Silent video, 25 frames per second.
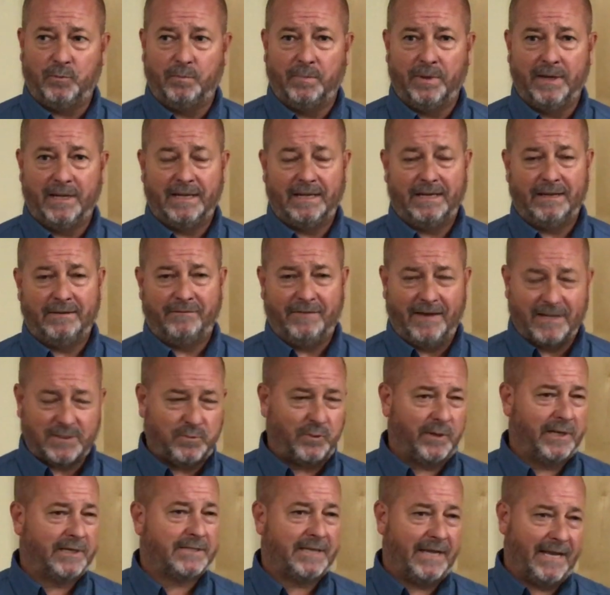But if that's
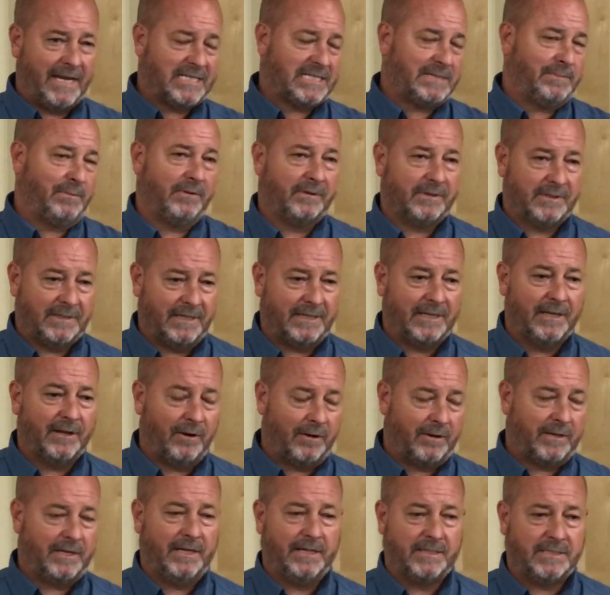what it takes to get our
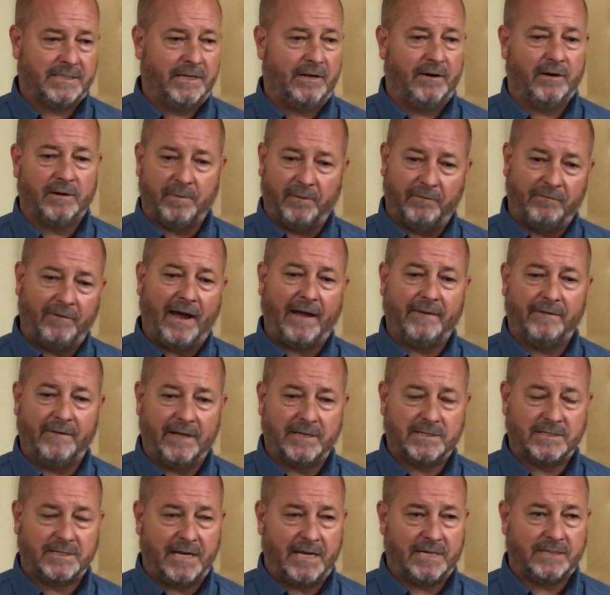kids here and provide the
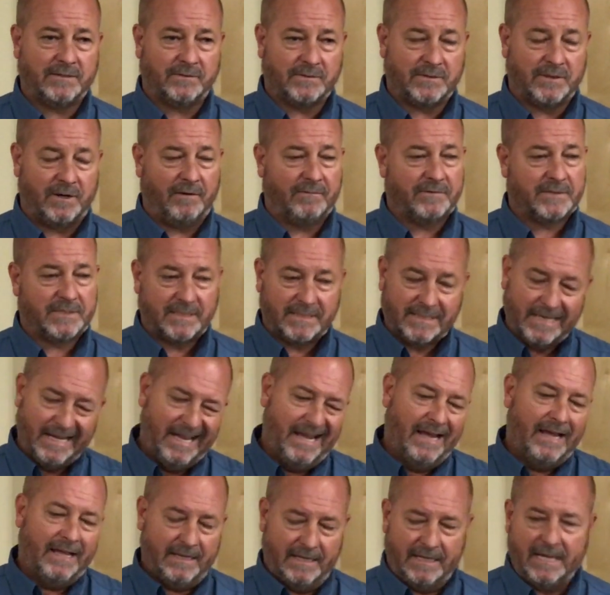educational services,
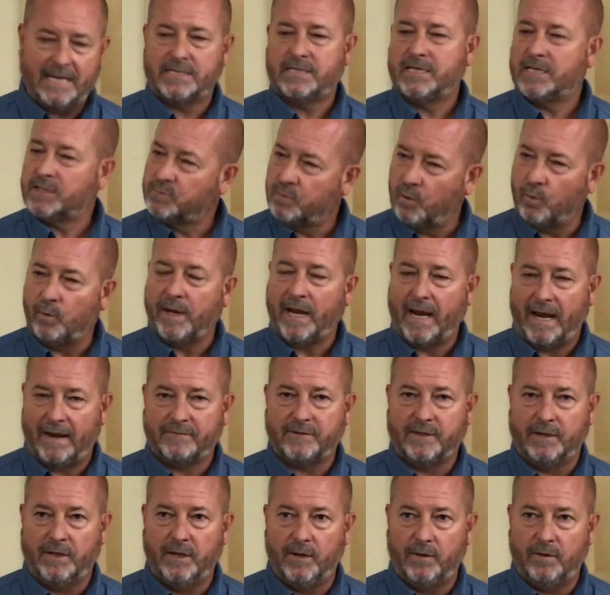then that's just what we have
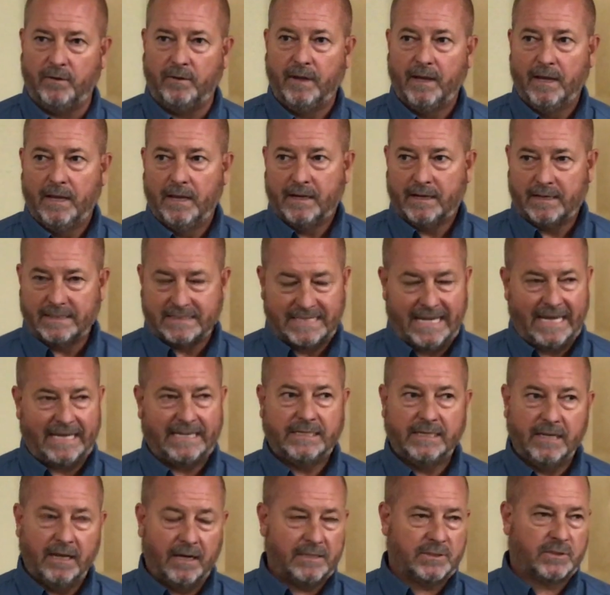to do, because
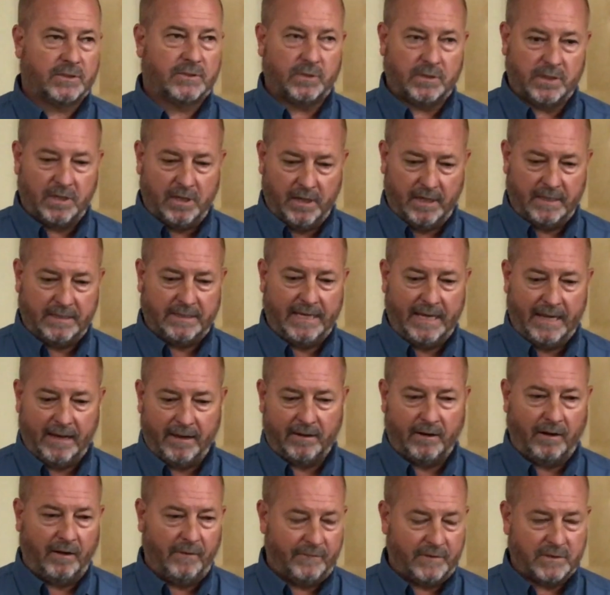that does cut
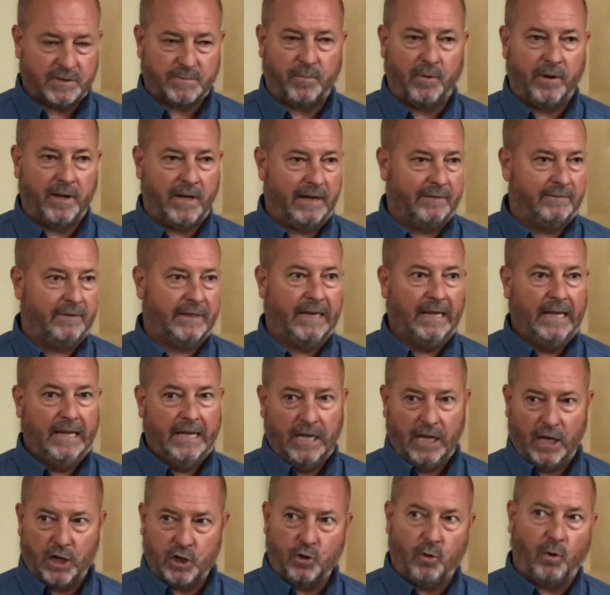down on the spread of it
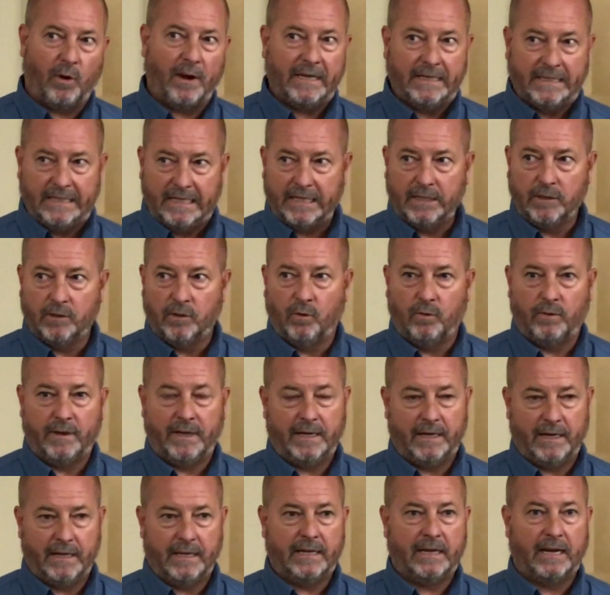a great deal,
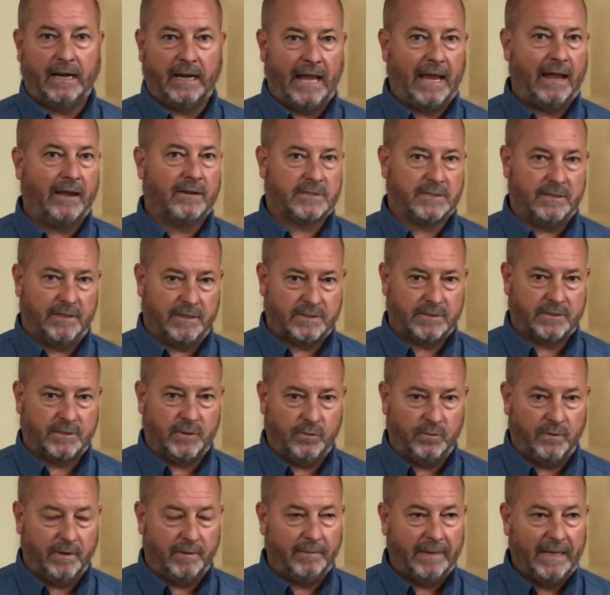and allows us
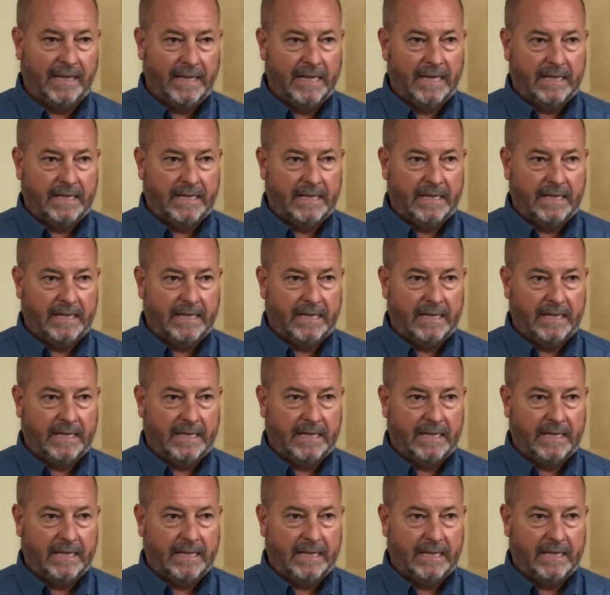to